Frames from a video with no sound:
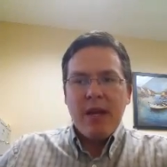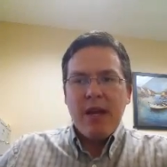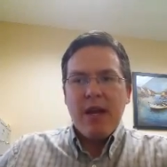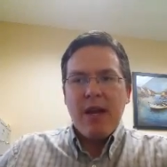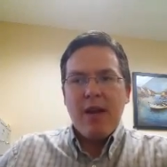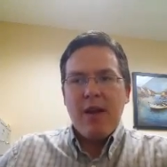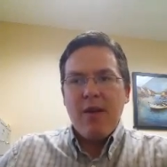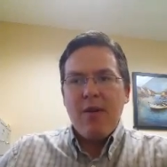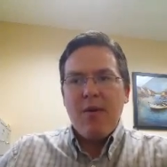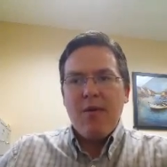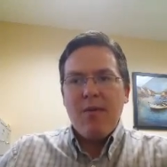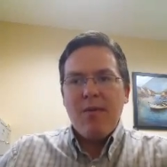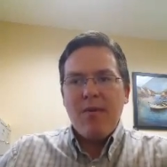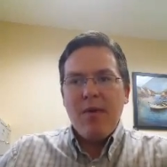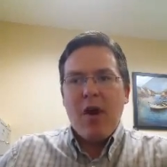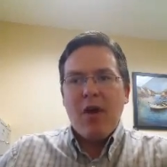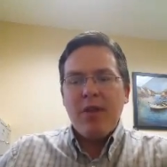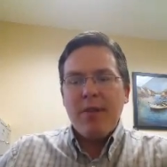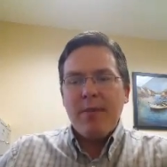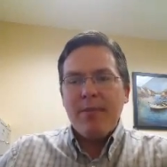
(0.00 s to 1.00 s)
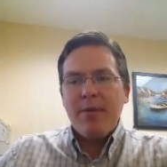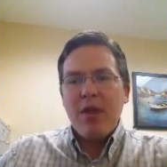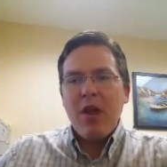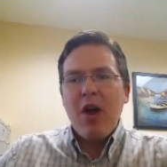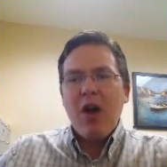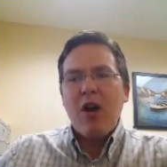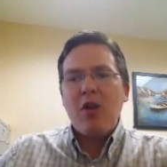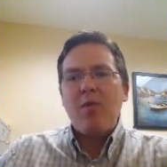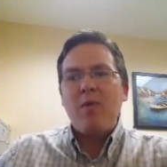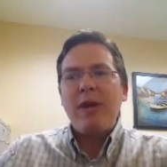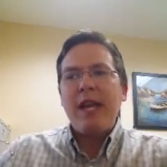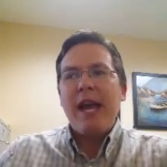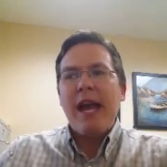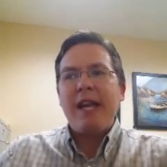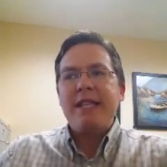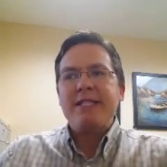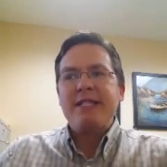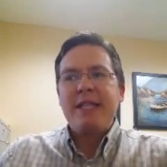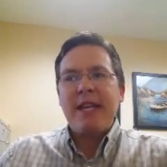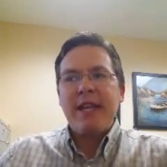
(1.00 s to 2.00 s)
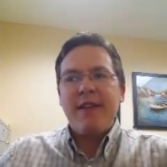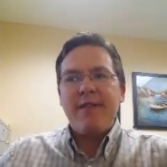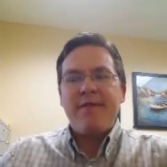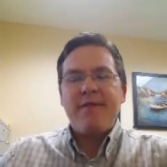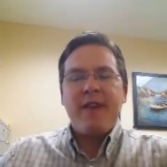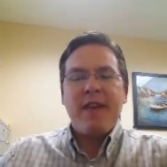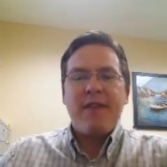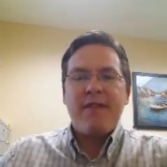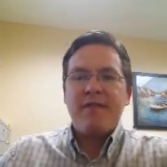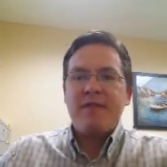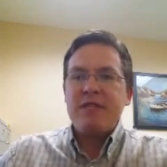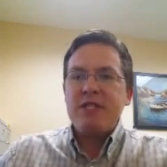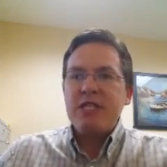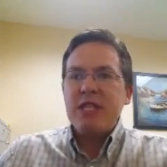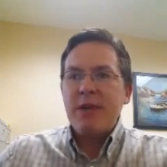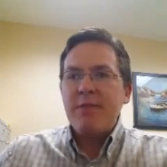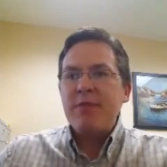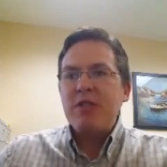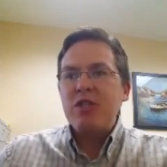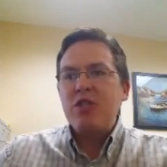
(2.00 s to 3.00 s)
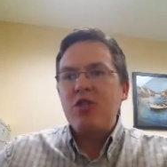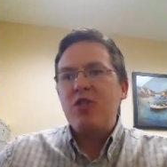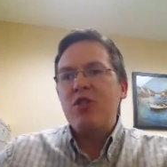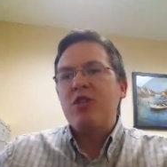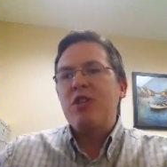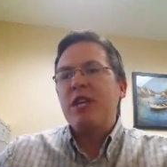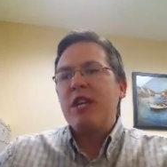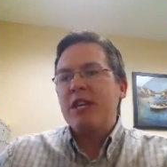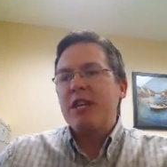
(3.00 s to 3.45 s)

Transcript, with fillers: Uh, on the blog, we asked if if some is good,